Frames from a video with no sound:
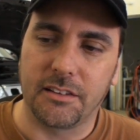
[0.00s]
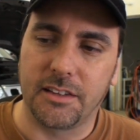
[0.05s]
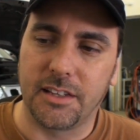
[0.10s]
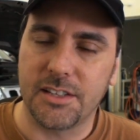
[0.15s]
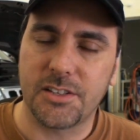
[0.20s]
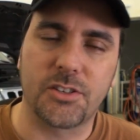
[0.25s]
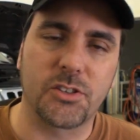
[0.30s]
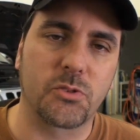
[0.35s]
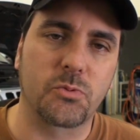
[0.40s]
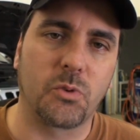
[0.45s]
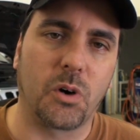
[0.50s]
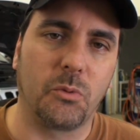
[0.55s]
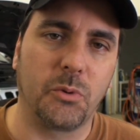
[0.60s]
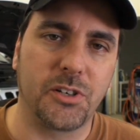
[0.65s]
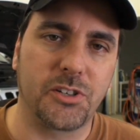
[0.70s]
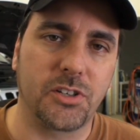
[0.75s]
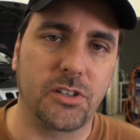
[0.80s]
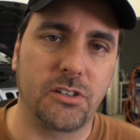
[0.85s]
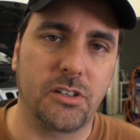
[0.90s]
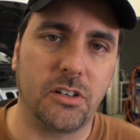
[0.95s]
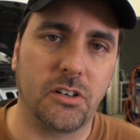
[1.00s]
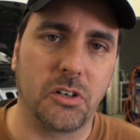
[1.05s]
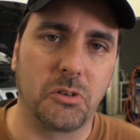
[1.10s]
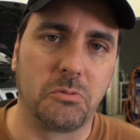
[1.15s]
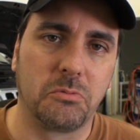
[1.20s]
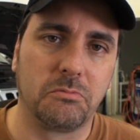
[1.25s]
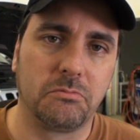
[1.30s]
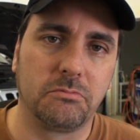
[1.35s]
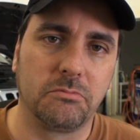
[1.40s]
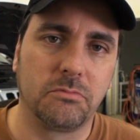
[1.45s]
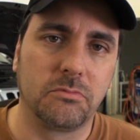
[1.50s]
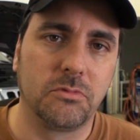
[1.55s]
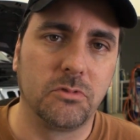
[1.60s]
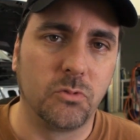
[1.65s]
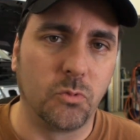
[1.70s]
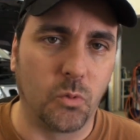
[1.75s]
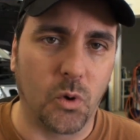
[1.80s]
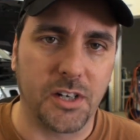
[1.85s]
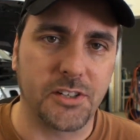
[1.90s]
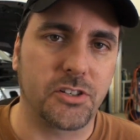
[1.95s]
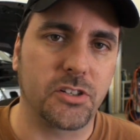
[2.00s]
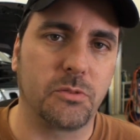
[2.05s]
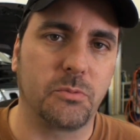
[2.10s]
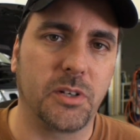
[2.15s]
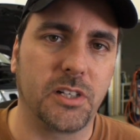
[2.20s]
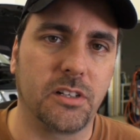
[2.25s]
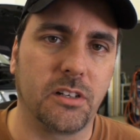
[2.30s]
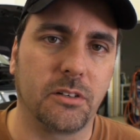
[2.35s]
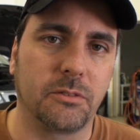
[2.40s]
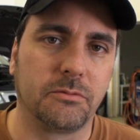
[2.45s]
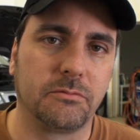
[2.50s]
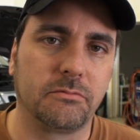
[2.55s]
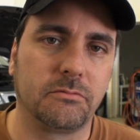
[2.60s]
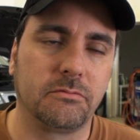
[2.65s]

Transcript: this is what we should do, what should we do?